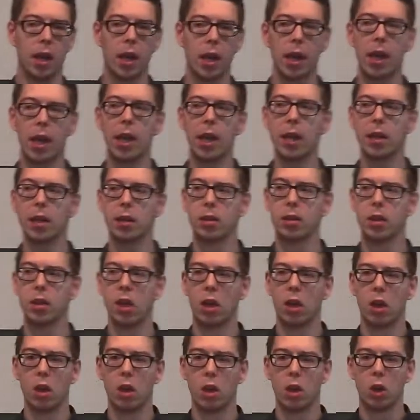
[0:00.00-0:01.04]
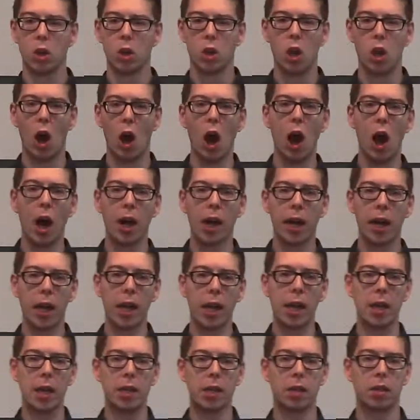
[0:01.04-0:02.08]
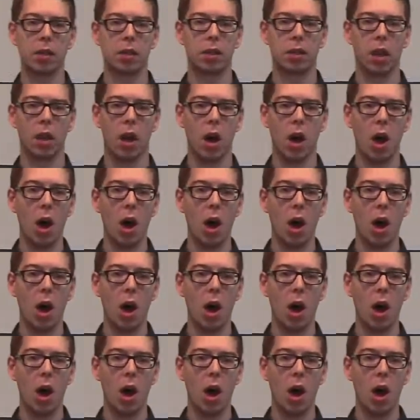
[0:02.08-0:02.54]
is God is